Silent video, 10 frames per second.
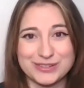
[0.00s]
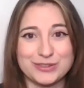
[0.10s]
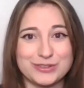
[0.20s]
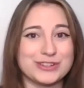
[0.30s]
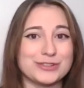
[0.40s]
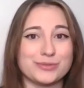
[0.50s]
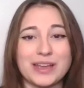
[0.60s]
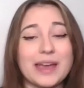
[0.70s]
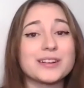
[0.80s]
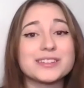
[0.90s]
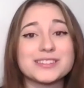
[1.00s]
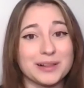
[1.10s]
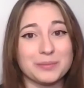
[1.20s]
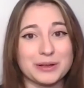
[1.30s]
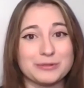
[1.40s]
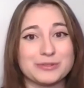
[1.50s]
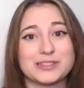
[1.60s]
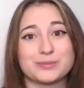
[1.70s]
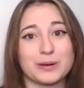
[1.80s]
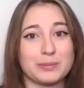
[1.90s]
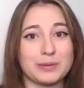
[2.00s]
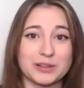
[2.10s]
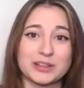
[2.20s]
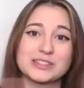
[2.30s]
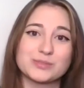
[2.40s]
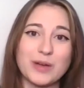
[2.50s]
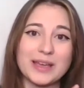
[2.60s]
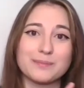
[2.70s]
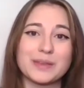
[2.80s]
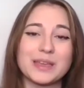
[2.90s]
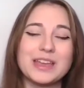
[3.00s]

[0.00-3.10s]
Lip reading: You can carousel posts where people can swipe.